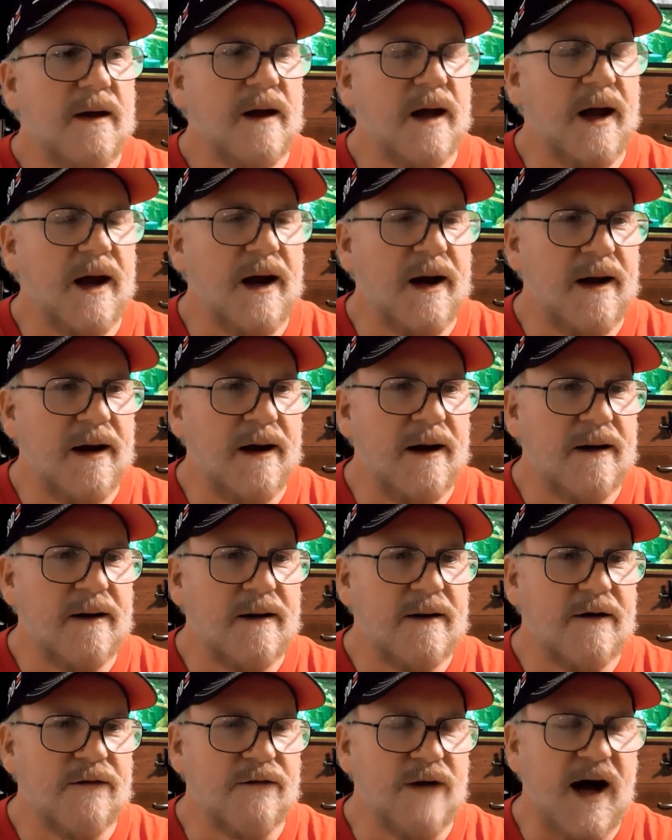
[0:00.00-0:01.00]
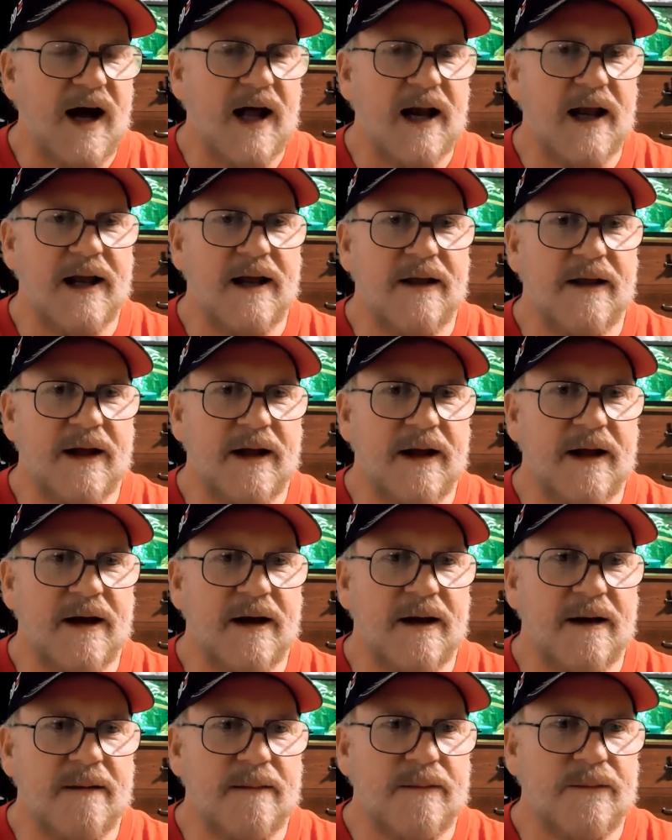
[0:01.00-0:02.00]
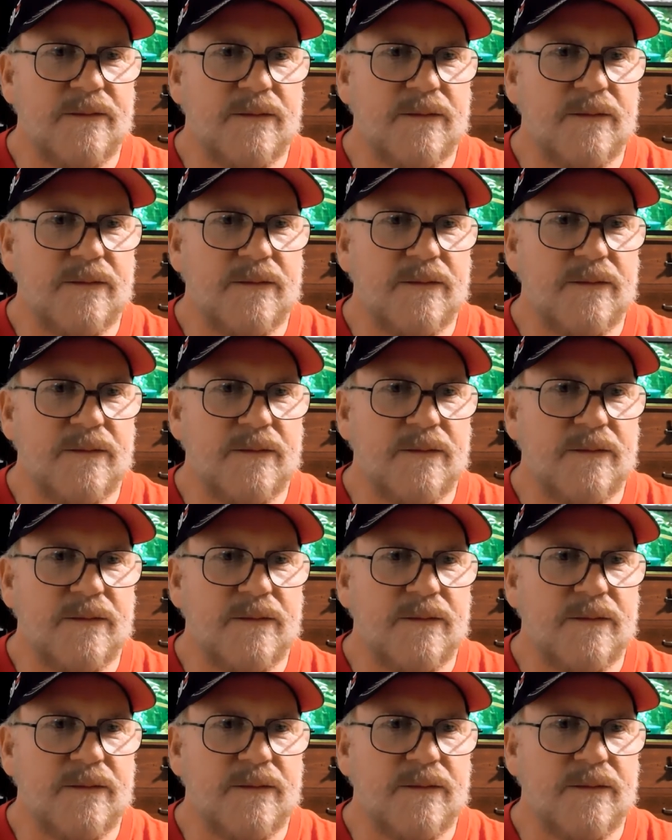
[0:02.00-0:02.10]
And finally, the